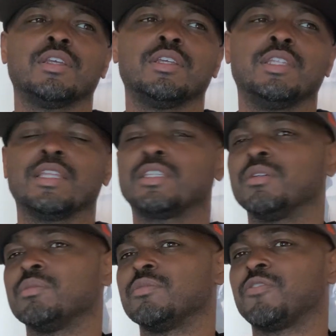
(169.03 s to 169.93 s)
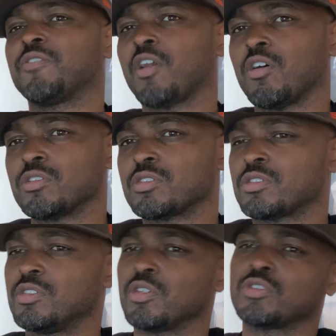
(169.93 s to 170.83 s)
let them floss,
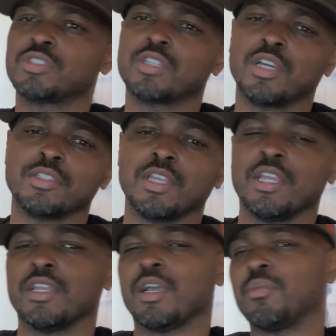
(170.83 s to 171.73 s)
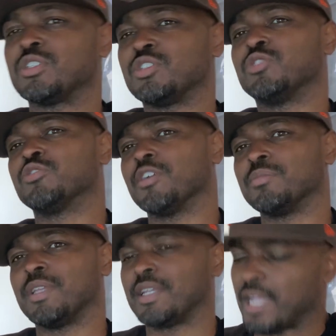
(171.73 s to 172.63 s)
you know, stunt. How much
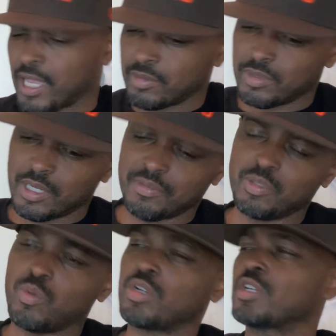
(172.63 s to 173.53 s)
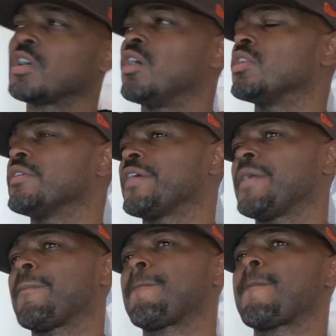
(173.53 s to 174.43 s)
drip they got, whatever you want to call it,
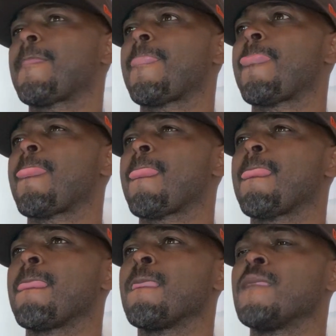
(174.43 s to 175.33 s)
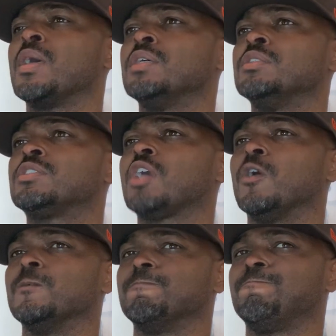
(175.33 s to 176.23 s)
right?
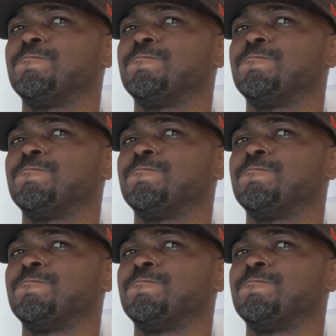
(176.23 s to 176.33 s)
So,